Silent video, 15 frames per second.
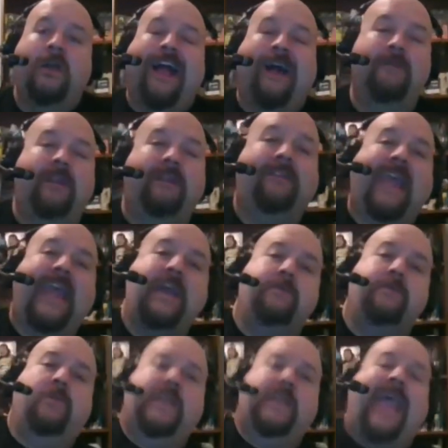I'm going to
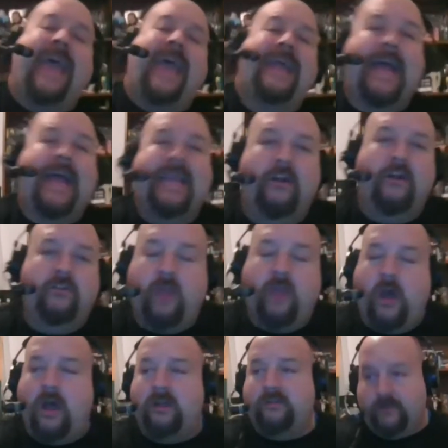table the NIL
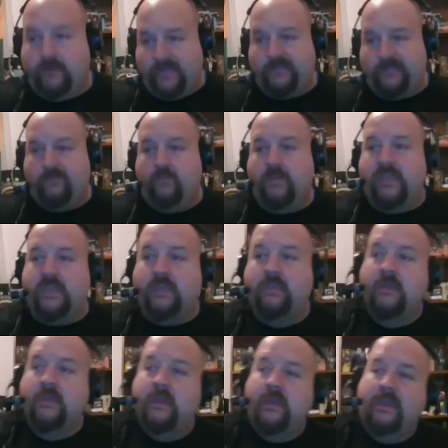talk to next week
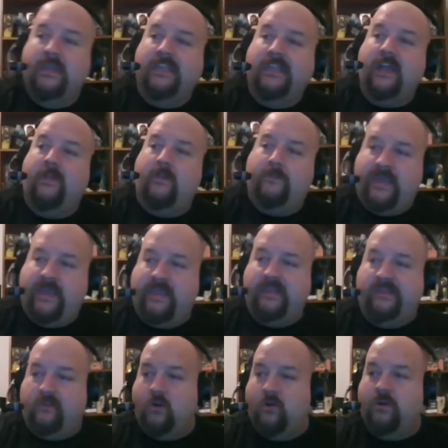because the other big
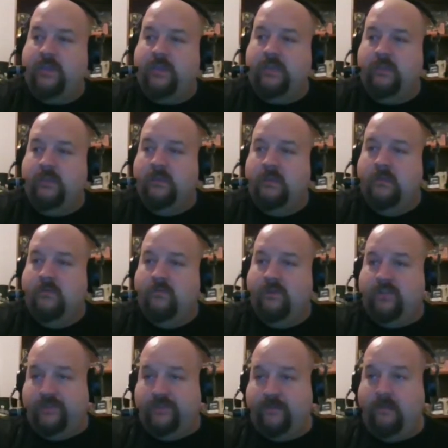story,
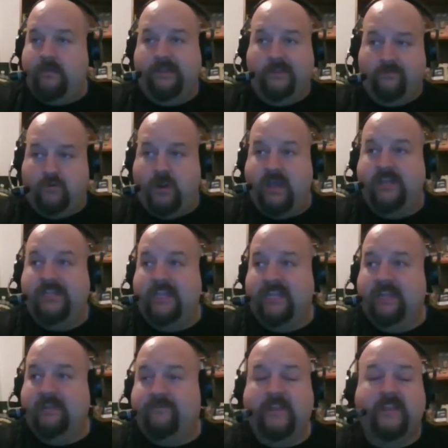which is very
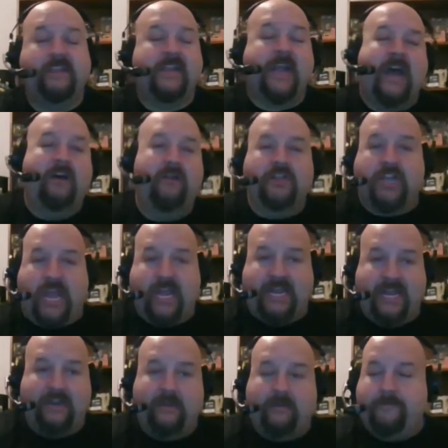surprising and fits college and
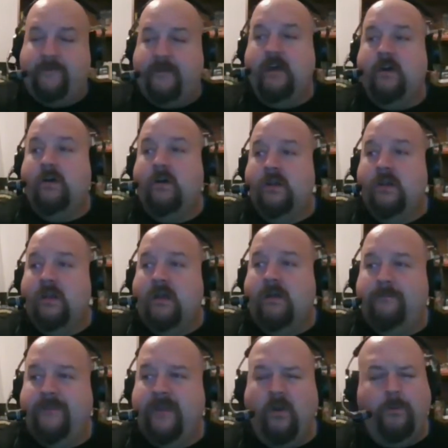NFL,
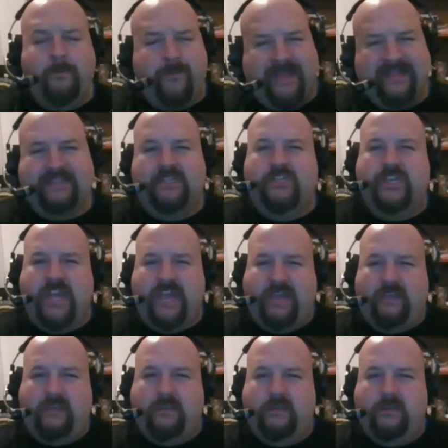Bill Belichick
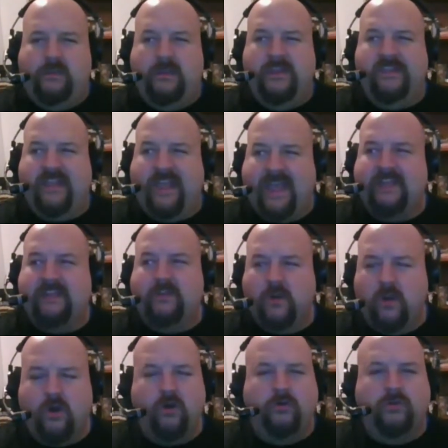is the head
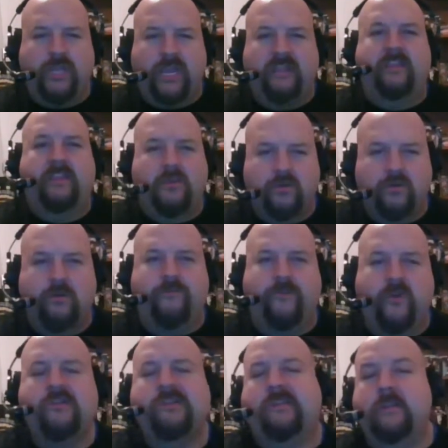coach at the
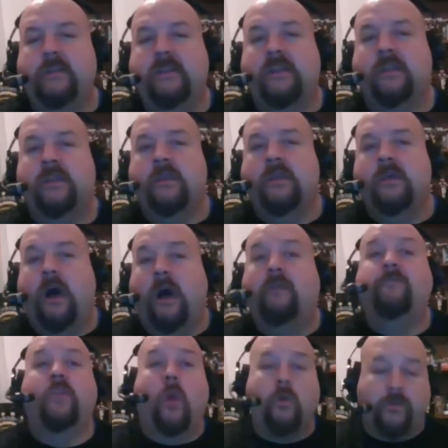University
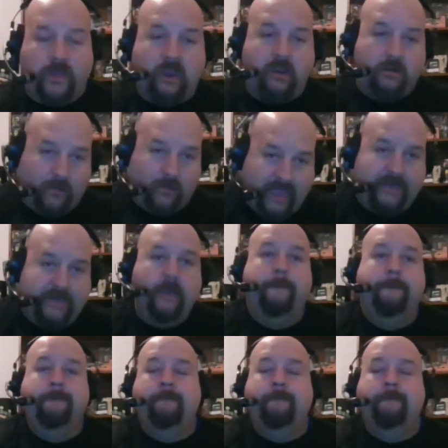of North Carolina.